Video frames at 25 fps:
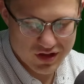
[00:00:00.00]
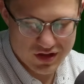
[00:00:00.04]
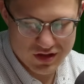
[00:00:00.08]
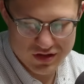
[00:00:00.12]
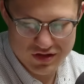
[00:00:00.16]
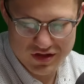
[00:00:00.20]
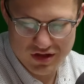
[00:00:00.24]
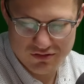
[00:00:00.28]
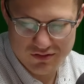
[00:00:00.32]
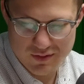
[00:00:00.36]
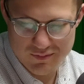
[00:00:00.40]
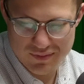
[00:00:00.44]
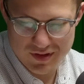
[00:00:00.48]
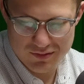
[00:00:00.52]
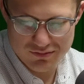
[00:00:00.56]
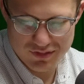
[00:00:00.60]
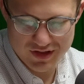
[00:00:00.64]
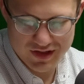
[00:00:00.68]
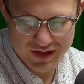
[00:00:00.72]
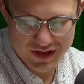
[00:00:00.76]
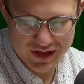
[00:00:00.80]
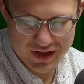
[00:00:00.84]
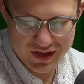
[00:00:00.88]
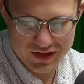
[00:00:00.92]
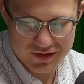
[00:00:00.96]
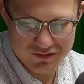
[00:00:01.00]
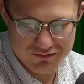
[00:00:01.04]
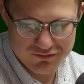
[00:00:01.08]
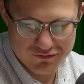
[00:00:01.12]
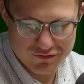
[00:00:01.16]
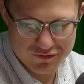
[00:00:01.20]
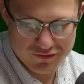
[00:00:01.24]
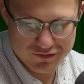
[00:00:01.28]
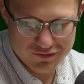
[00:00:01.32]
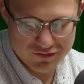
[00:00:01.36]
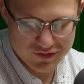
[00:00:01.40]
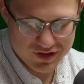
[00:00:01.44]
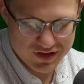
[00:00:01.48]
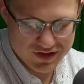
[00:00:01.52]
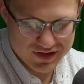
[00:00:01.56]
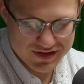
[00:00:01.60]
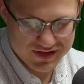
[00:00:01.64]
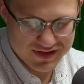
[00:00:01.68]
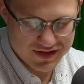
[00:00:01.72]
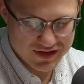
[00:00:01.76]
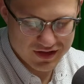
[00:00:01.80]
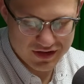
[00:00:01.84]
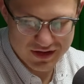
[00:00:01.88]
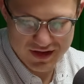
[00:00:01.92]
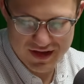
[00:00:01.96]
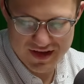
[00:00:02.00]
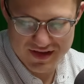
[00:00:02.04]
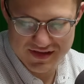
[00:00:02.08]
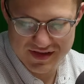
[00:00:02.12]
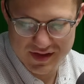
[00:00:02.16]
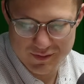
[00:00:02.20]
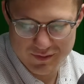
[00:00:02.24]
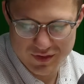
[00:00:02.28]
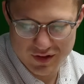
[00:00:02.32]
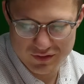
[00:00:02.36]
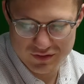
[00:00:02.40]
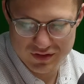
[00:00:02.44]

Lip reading: Czech Republic still has about